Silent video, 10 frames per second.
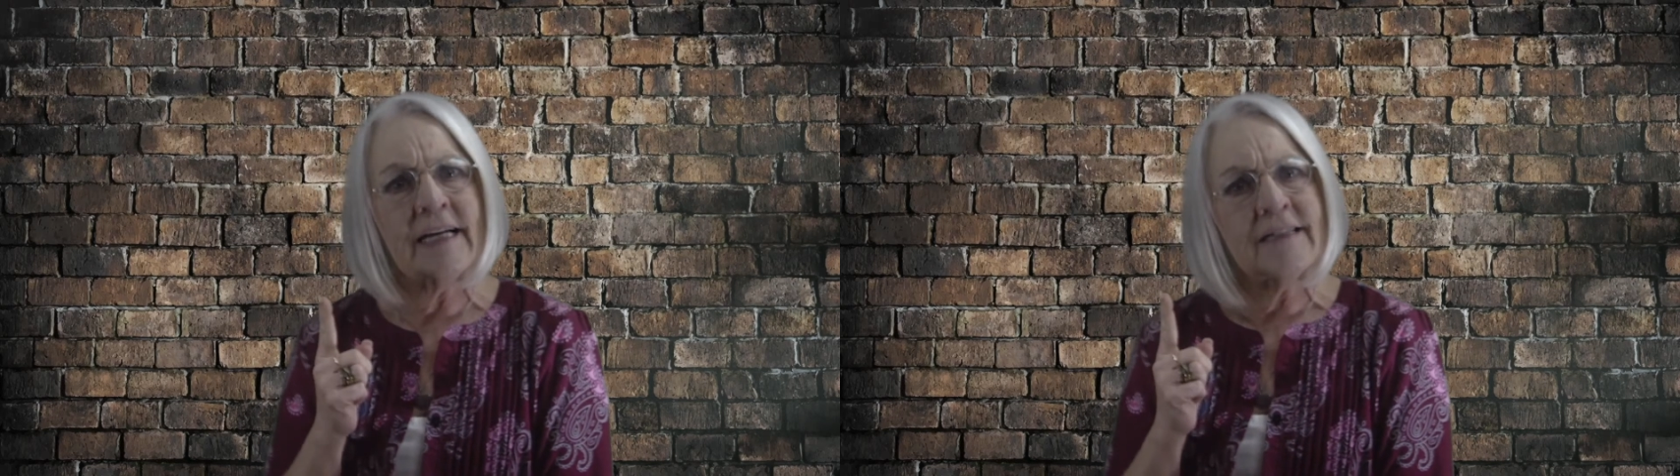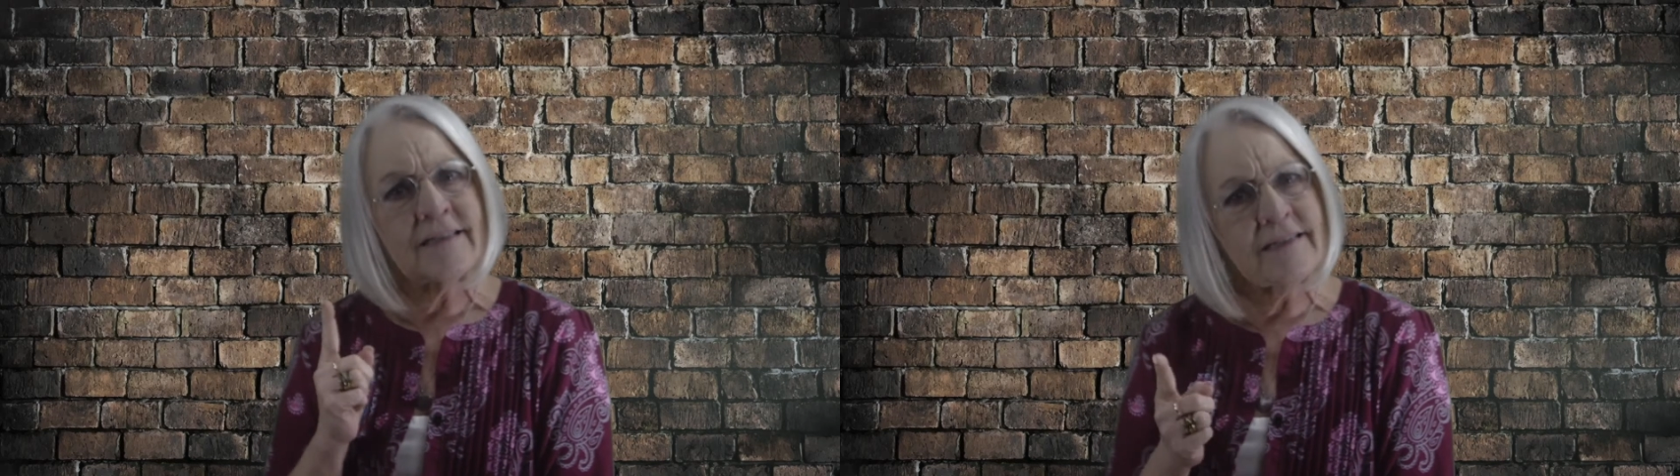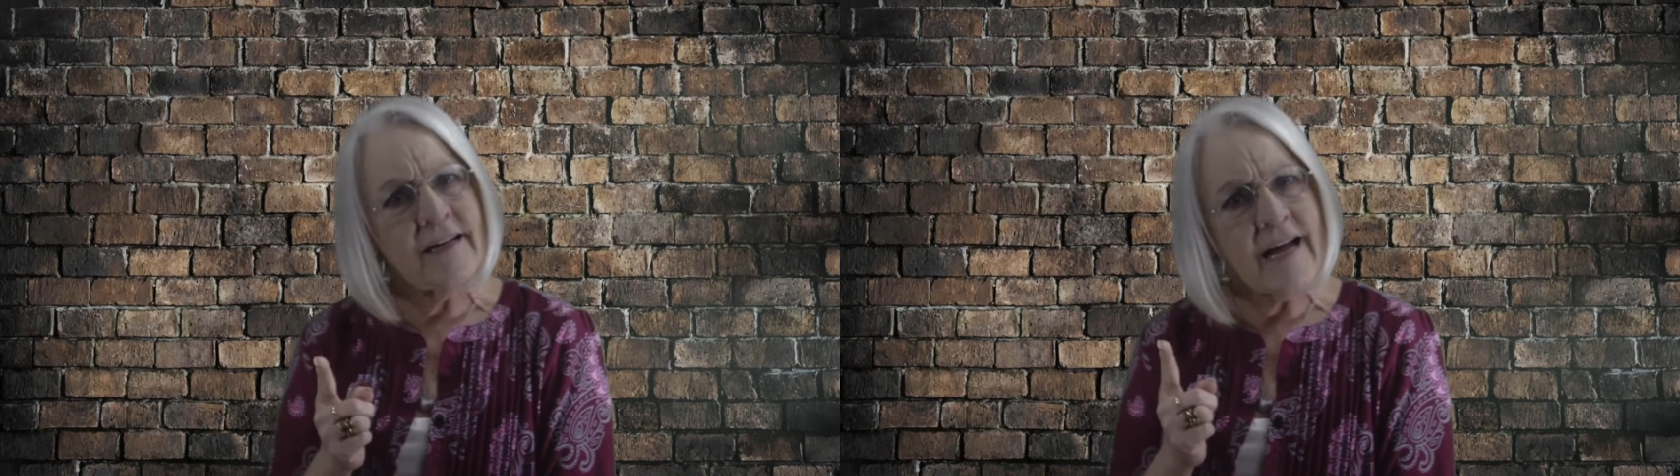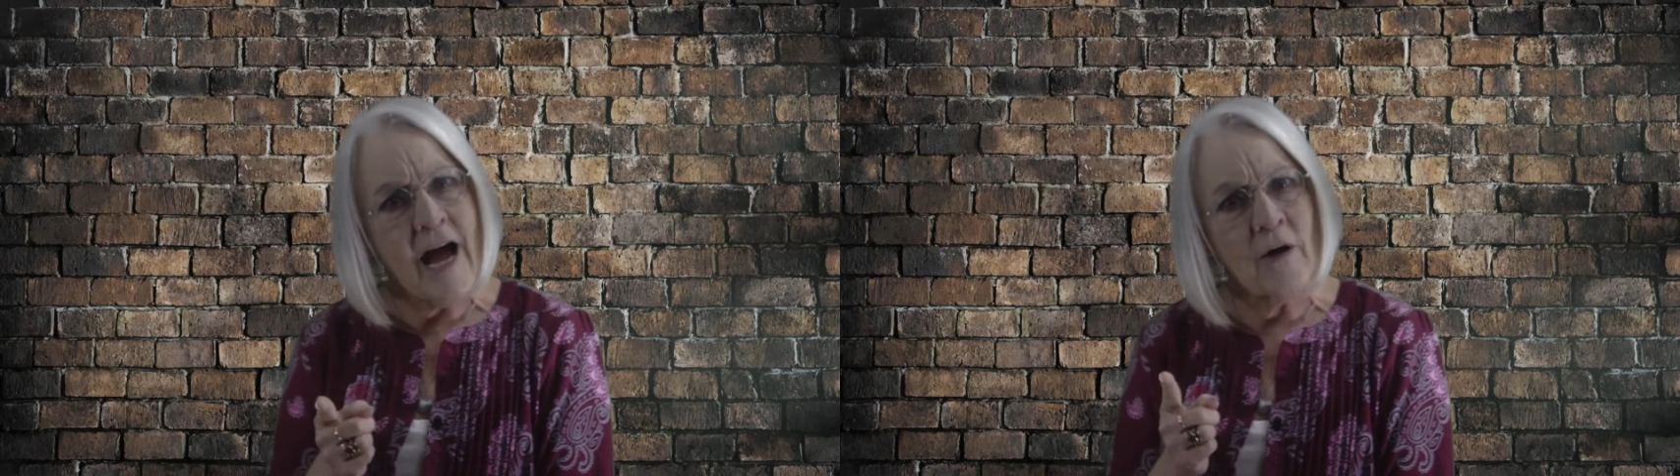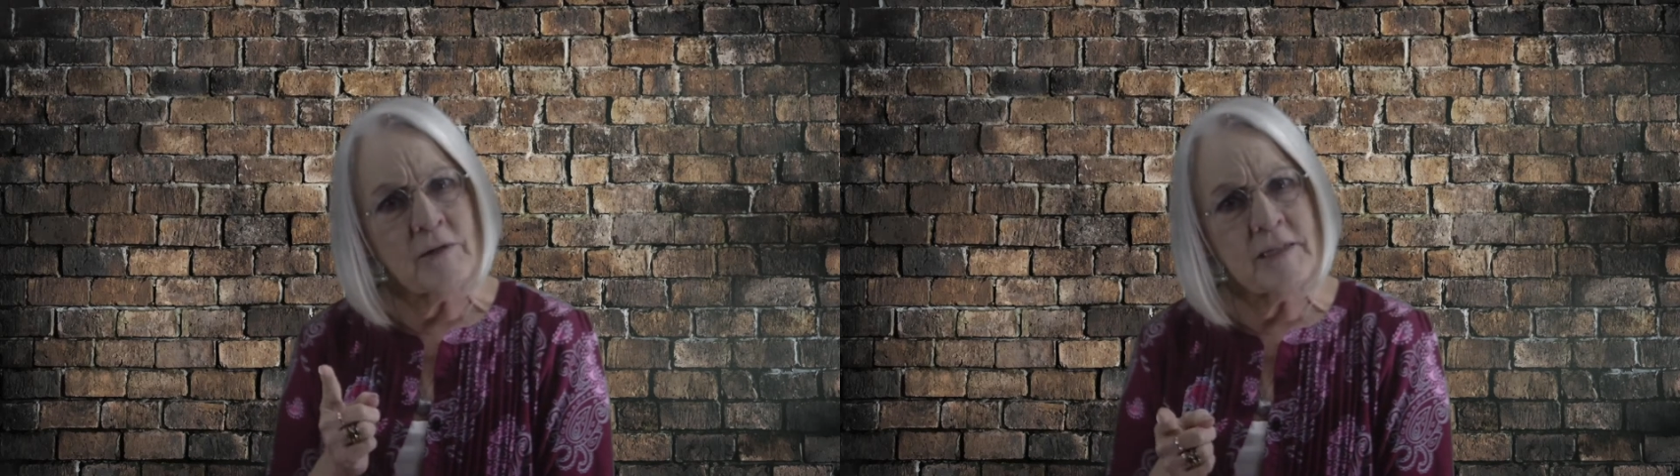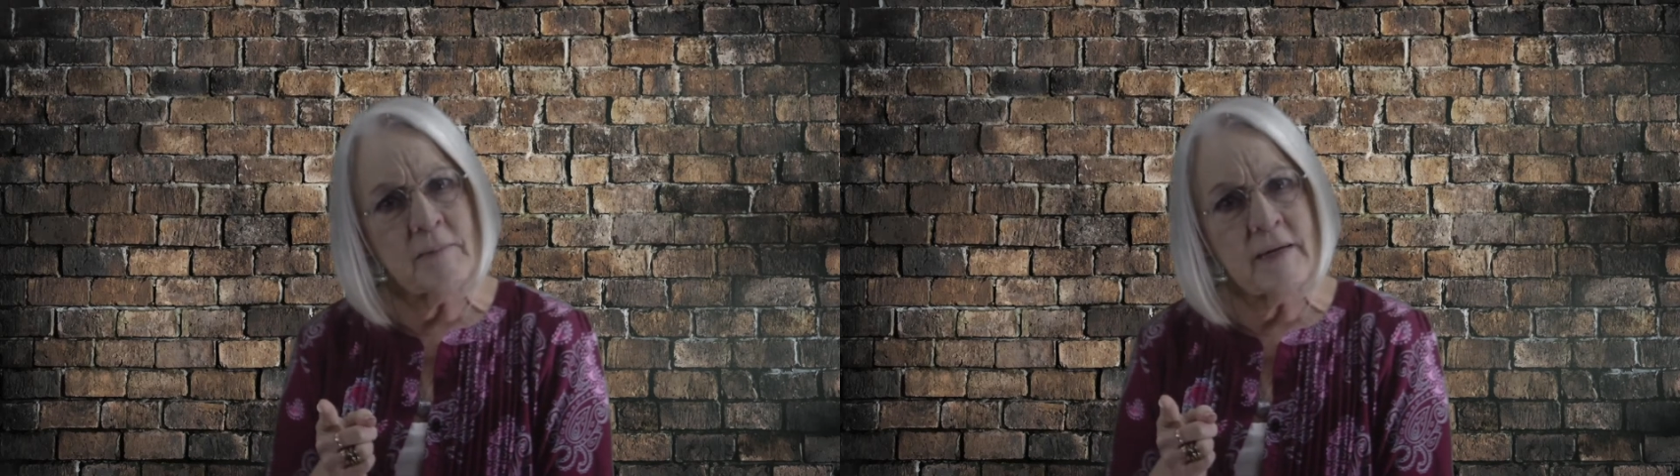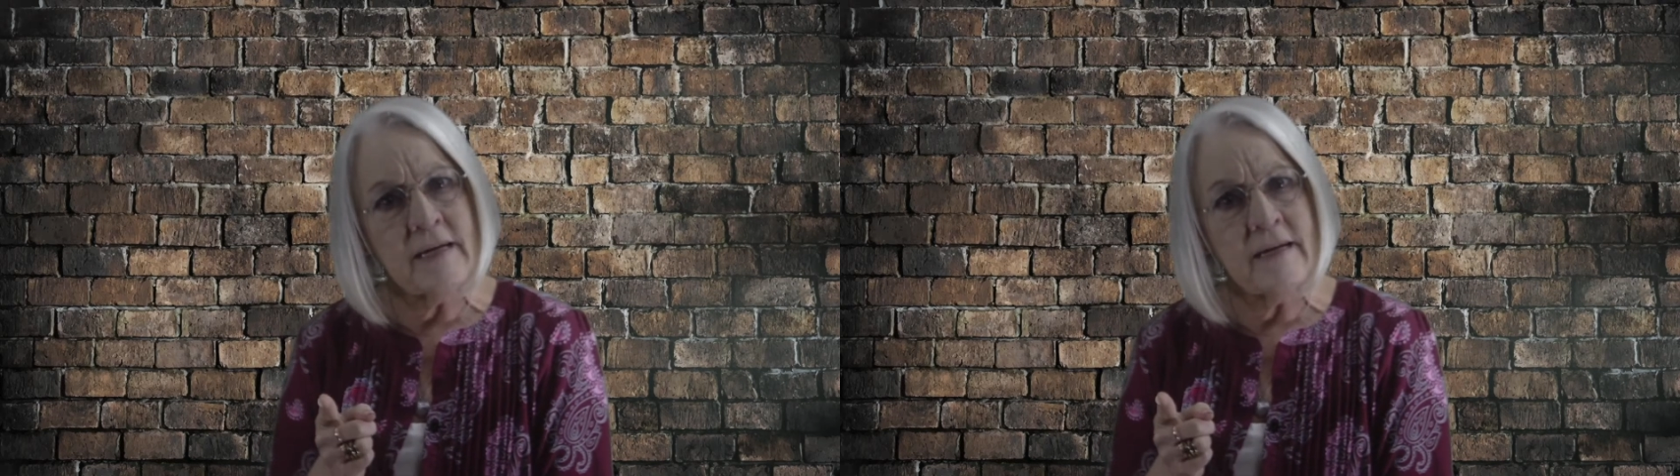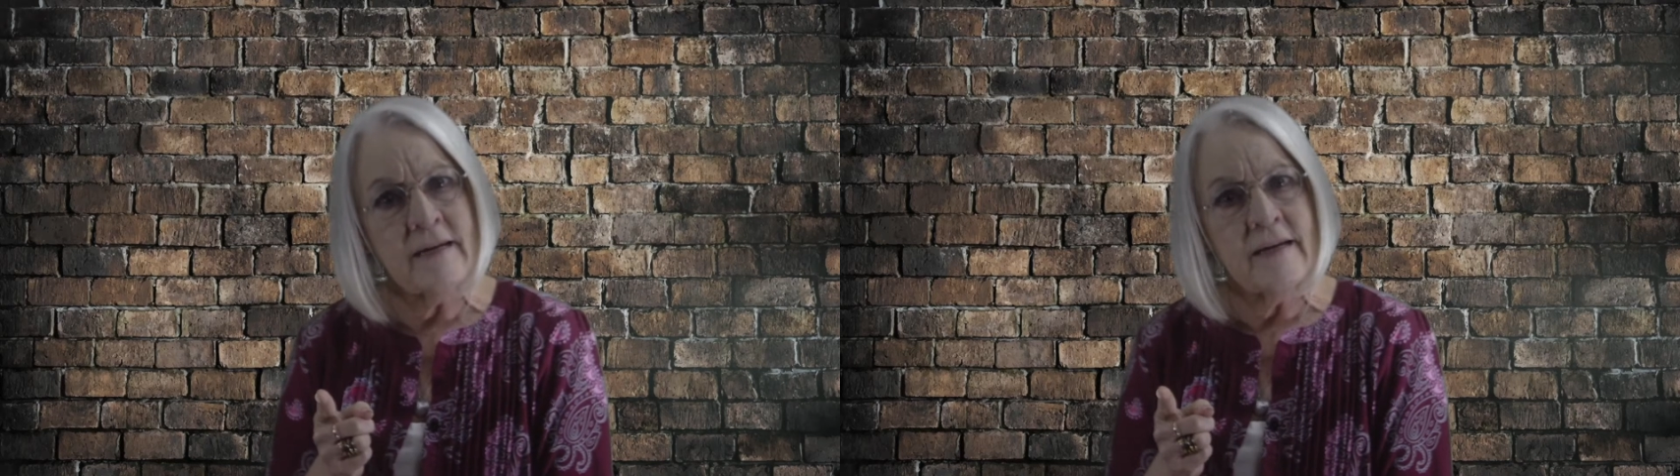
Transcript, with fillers: stuck out to me